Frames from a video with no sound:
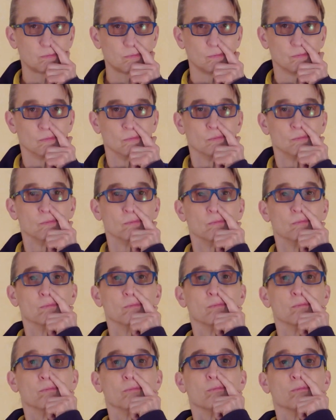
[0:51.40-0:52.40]

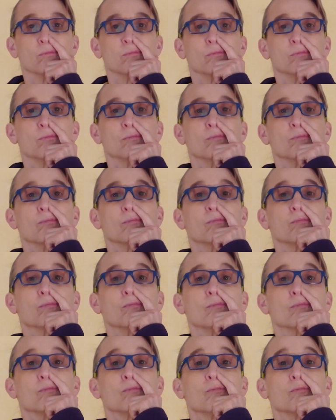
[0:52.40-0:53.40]

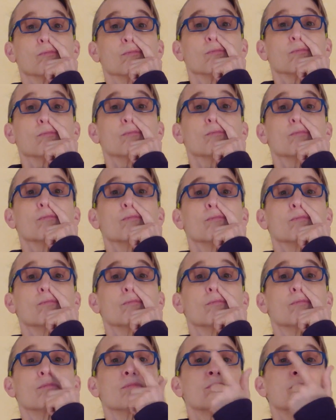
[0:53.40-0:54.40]

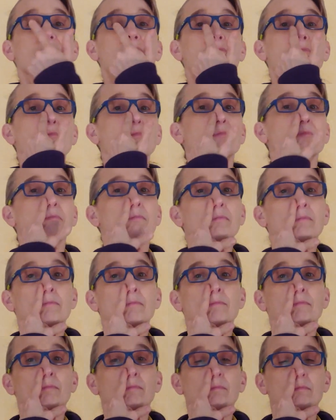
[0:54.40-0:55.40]

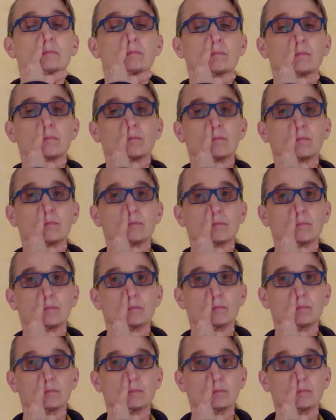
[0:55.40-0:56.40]

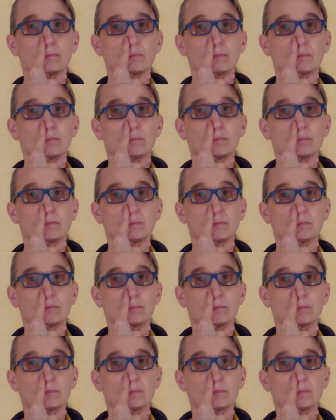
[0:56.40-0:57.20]
(no one is talking)